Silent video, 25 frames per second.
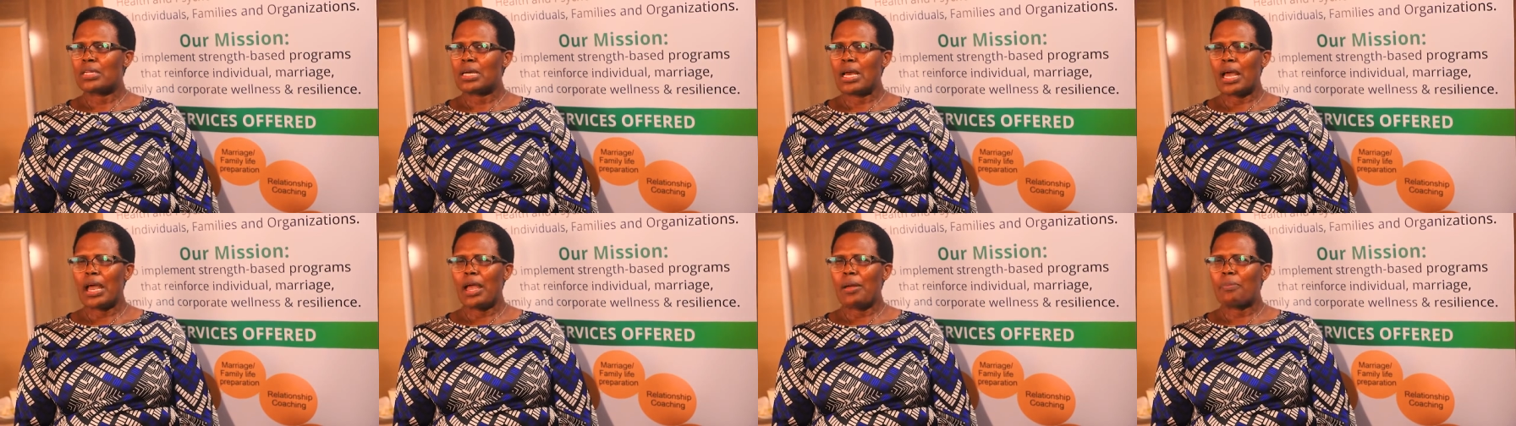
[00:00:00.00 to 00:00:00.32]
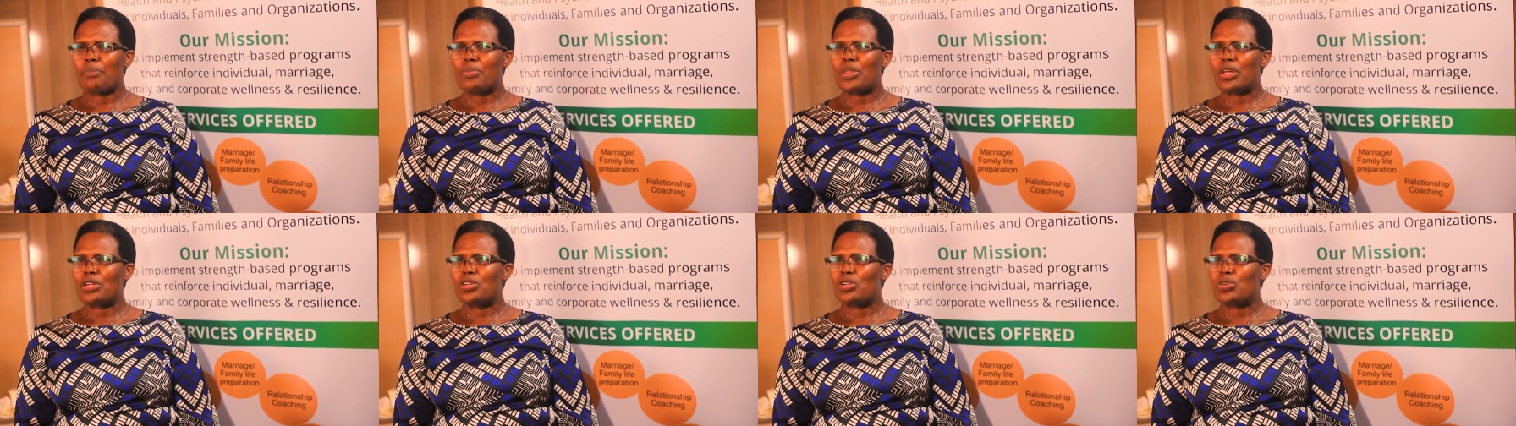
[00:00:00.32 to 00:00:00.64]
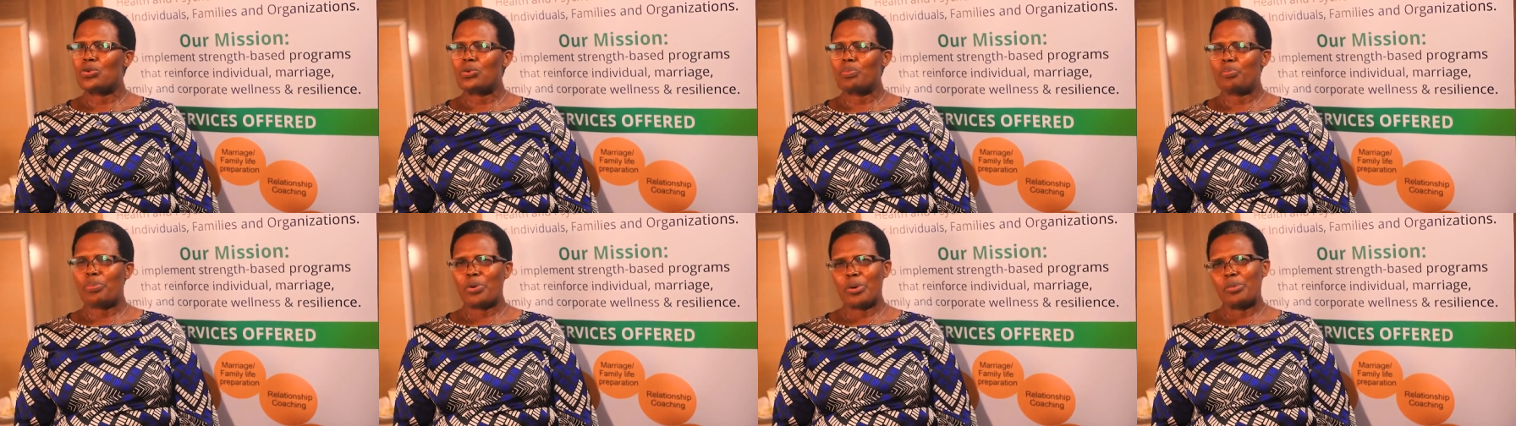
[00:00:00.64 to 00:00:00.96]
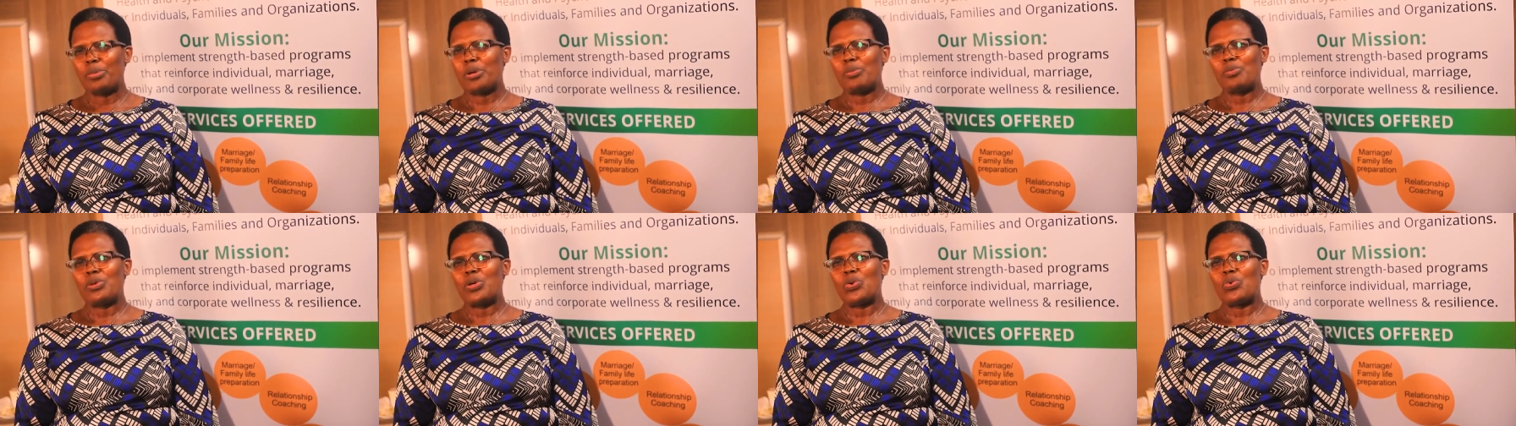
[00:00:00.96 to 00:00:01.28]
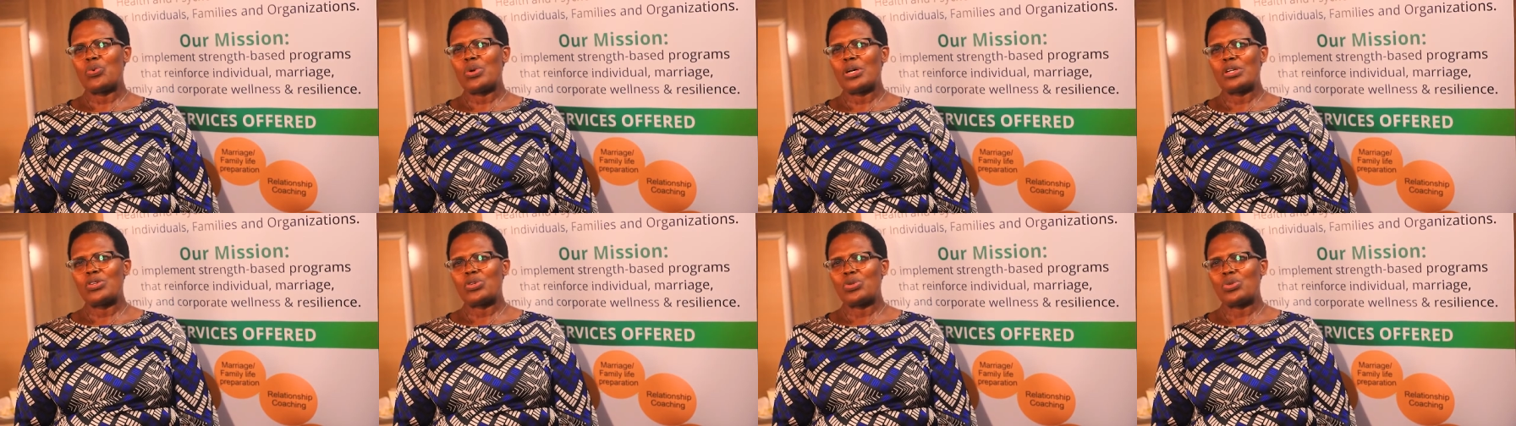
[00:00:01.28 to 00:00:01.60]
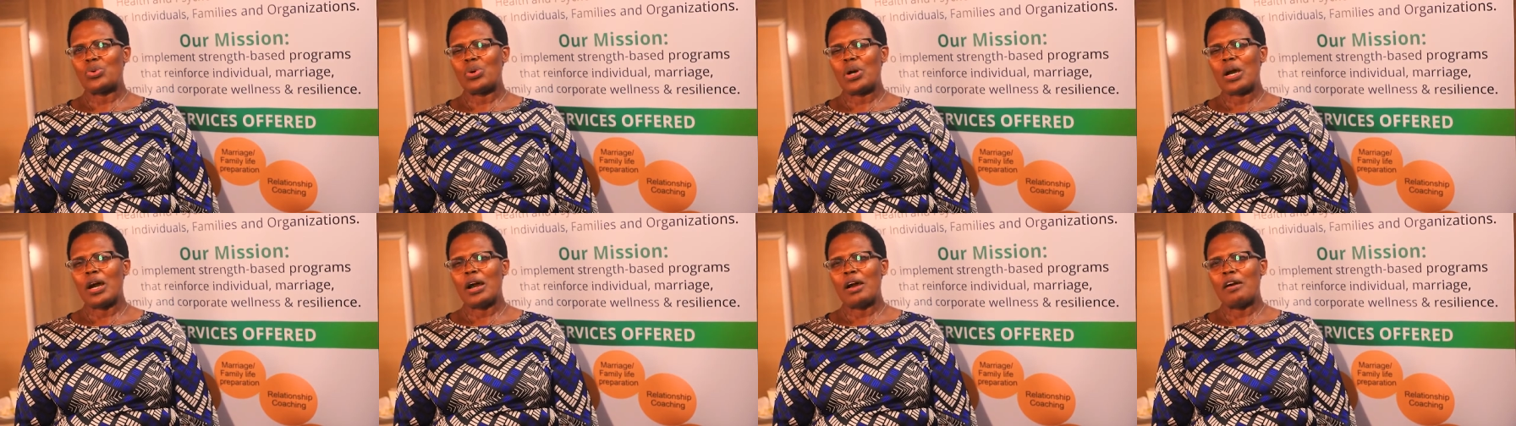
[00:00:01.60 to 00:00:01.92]
time that you probably want
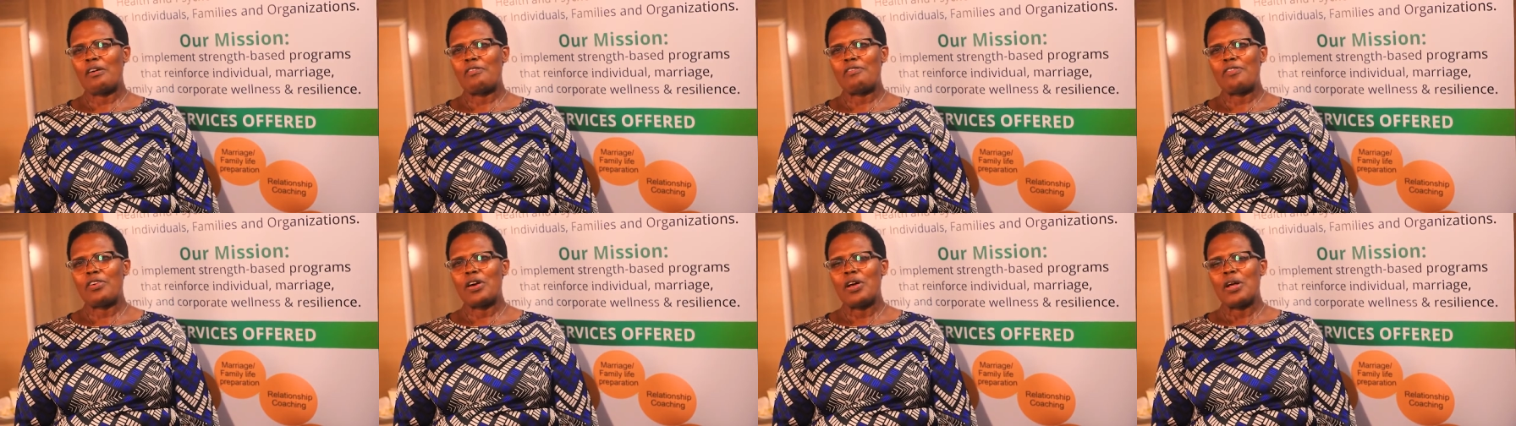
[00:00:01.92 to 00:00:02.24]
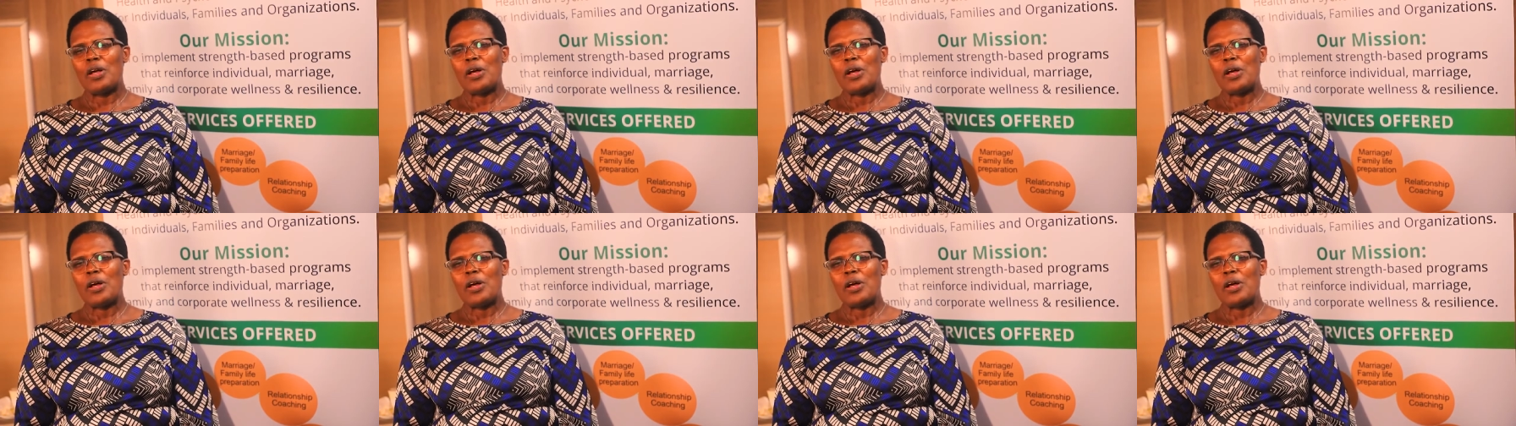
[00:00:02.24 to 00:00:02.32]
to have